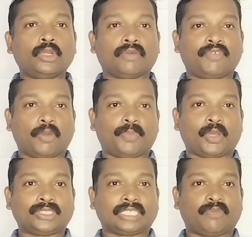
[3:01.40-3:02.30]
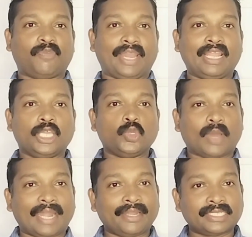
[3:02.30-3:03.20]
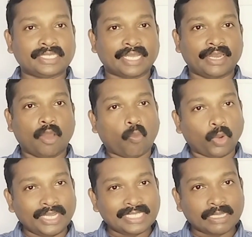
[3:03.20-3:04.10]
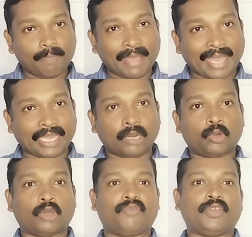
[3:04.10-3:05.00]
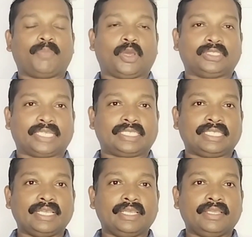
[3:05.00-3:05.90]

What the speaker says: of your project well. You understand what is the background of your projects.